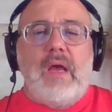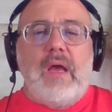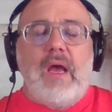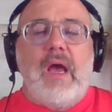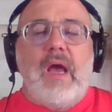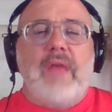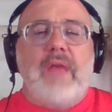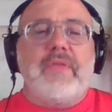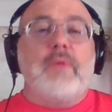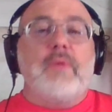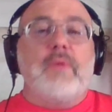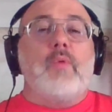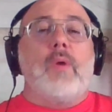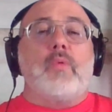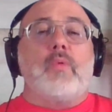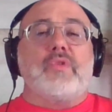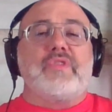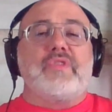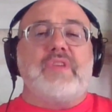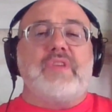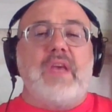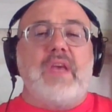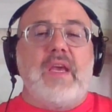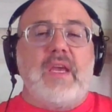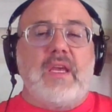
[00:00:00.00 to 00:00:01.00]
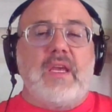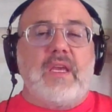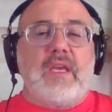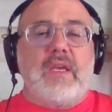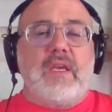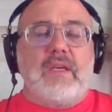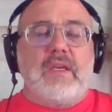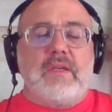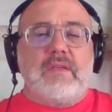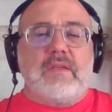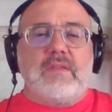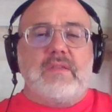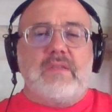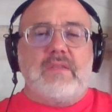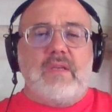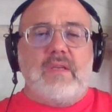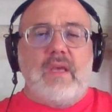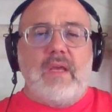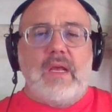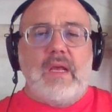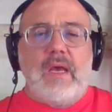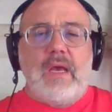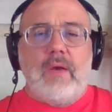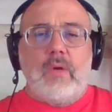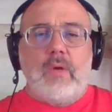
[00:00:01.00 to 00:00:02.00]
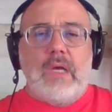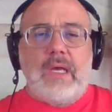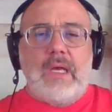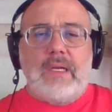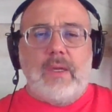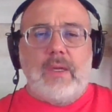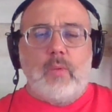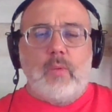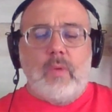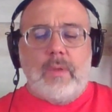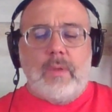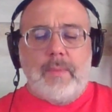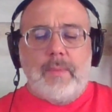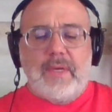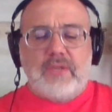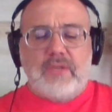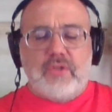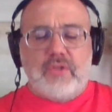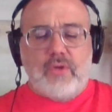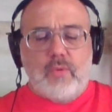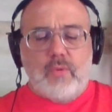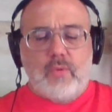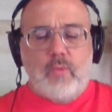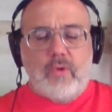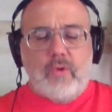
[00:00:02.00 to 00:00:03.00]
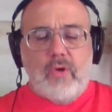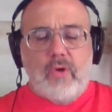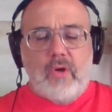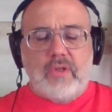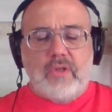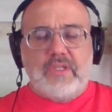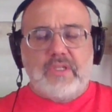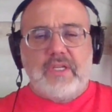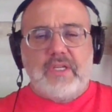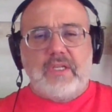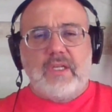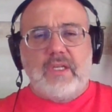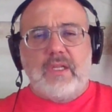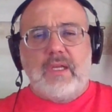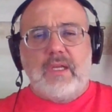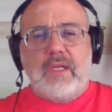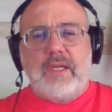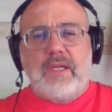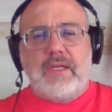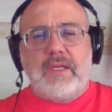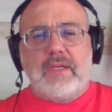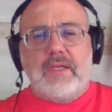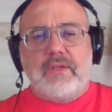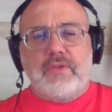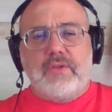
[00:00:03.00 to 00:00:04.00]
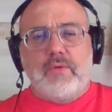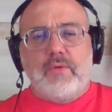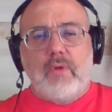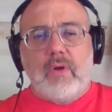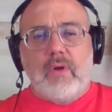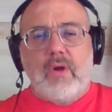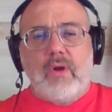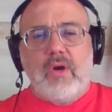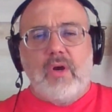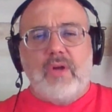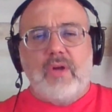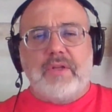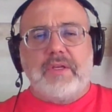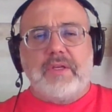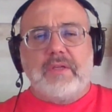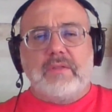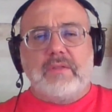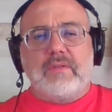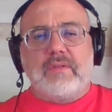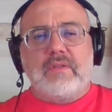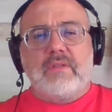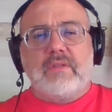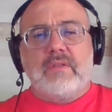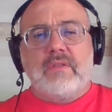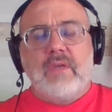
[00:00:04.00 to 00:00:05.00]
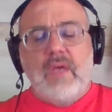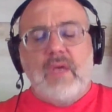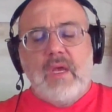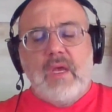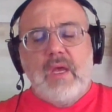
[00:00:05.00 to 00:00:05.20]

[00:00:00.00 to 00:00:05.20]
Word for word: think what we're saying is, and I want to make sure we're articulating it to our audience,